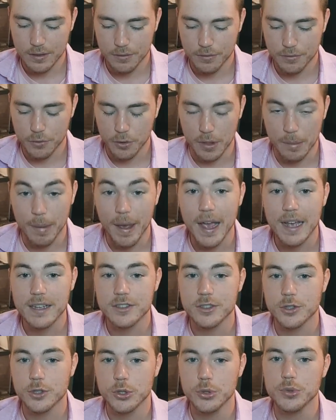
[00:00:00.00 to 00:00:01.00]
For the
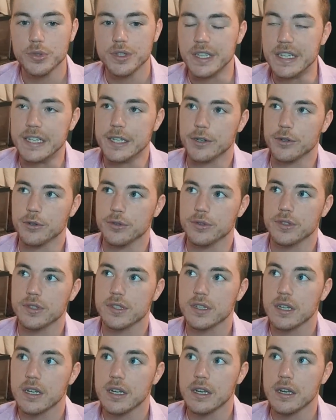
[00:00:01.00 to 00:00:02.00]
past 2
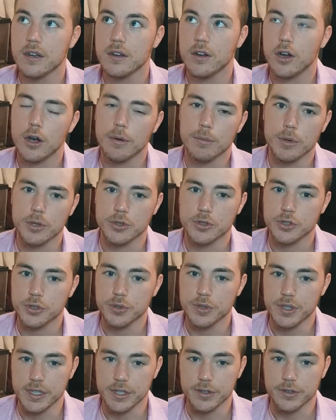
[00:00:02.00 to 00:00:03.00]
years, almost 2
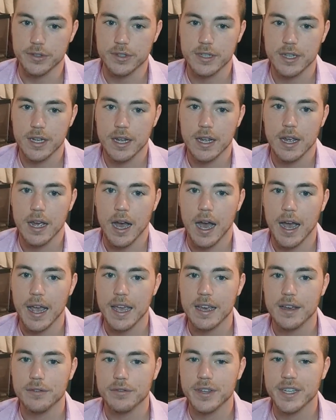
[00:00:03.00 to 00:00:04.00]
years, I
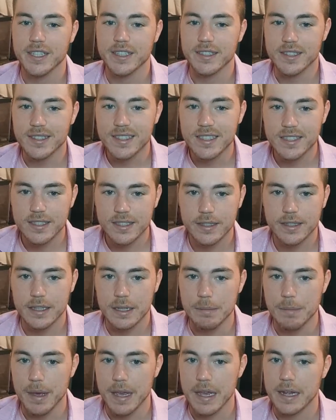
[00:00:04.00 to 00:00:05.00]
have consistently
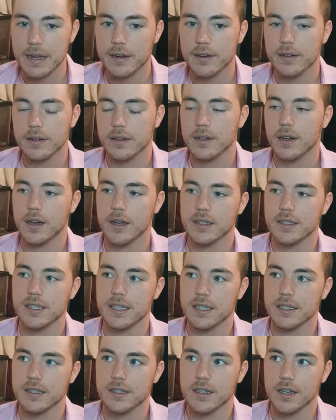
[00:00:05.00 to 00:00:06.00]
made
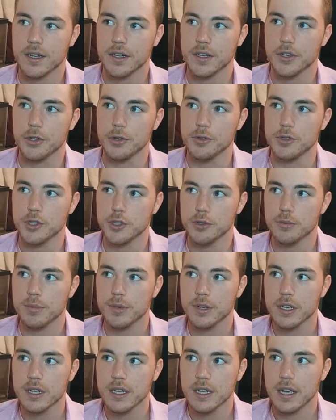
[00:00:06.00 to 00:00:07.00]
content on YouTube.
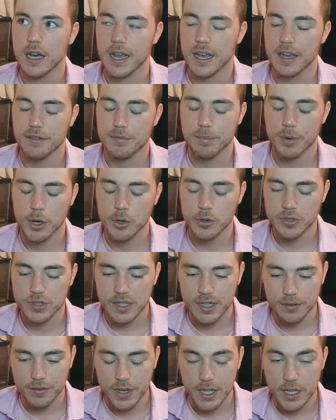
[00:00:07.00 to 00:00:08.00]
I have
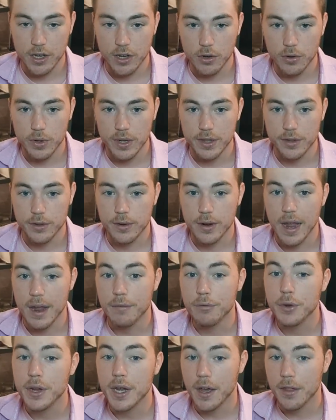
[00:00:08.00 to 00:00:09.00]
posted a video either
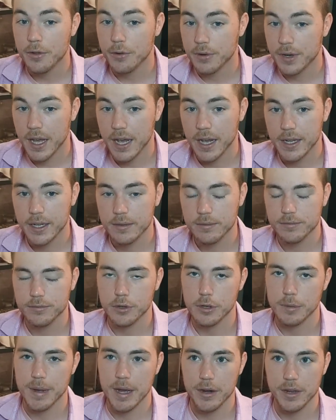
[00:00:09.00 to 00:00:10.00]
every other day for
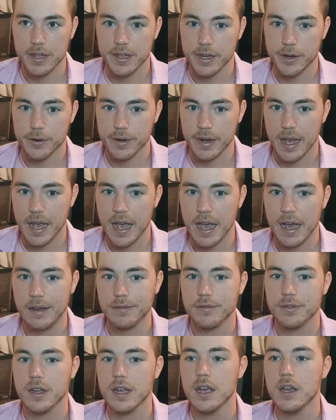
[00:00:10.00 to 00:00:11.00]
about a year and a
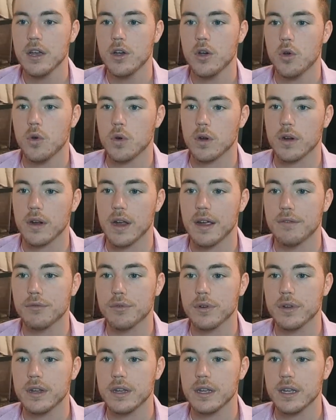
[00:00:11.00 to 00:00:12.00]
half, or
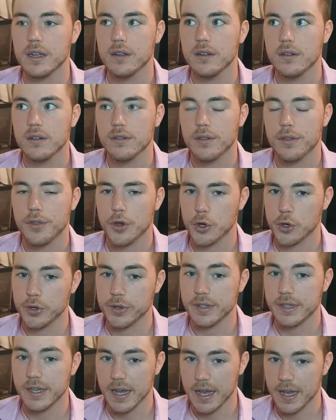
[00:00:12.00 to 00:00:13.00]
every
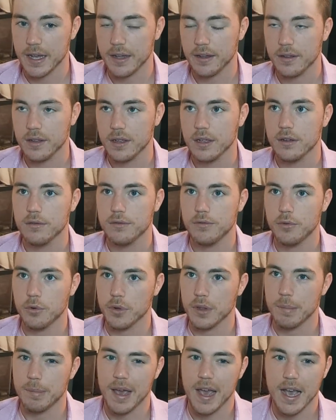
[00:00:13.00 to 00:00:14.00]
third day for
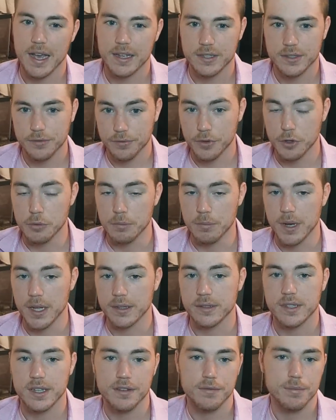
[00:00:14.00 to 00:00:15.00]
the past few
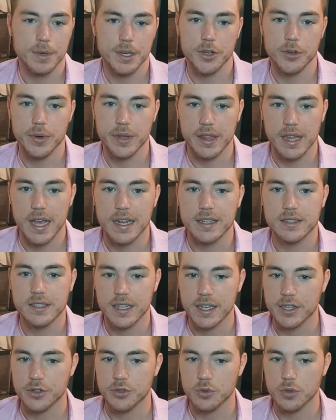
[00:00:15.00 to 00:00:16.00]
months. I've been doing that
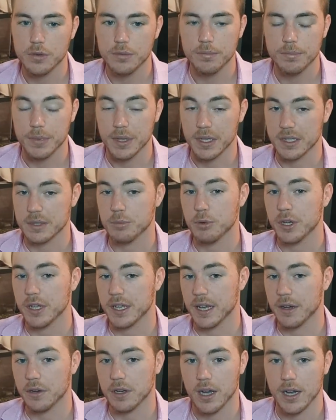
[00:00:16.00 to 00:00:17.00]
schedule because putting
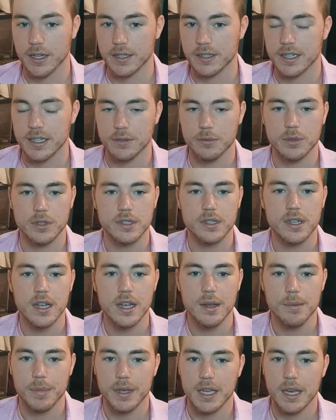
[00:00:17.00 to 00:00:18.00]
out content was
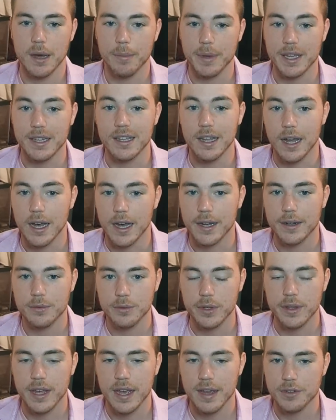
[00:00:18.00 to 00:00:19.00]
becoming a lot
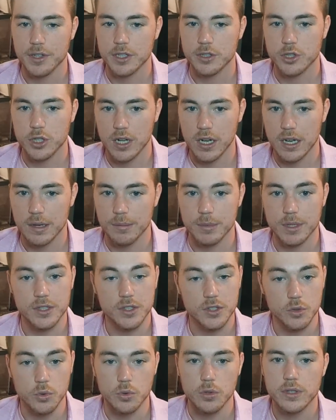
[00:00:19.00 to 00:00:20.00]
with having a job and
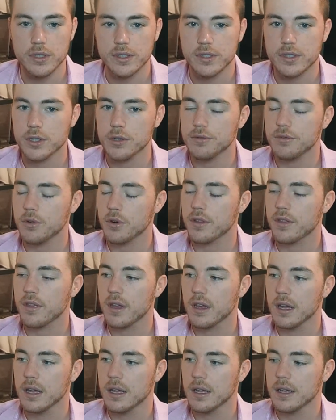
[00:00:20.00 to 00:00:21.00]
school and so forth.
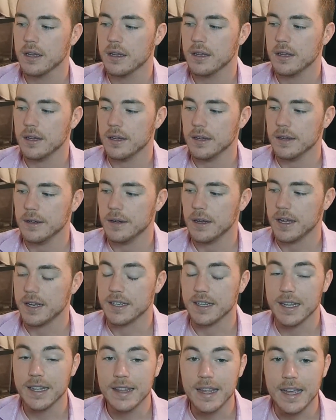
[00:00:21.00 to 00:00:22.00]

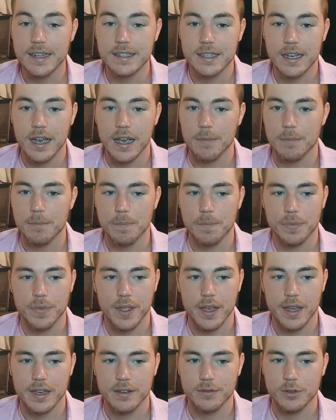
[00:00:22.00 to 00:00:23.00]
And in that time,
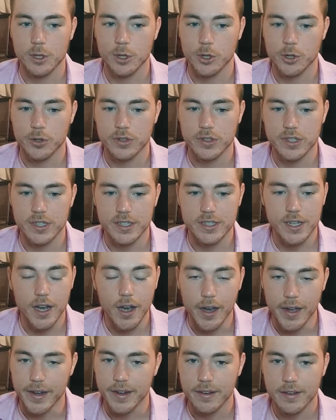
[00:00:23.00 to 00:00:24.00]
I have learned a
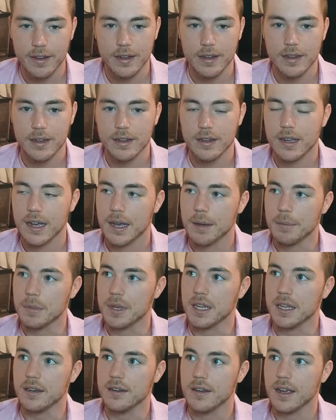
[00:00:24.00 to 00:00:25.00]
ton. I
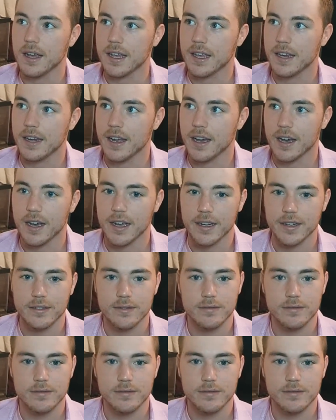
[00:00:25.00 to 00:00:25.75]
mean, I cannot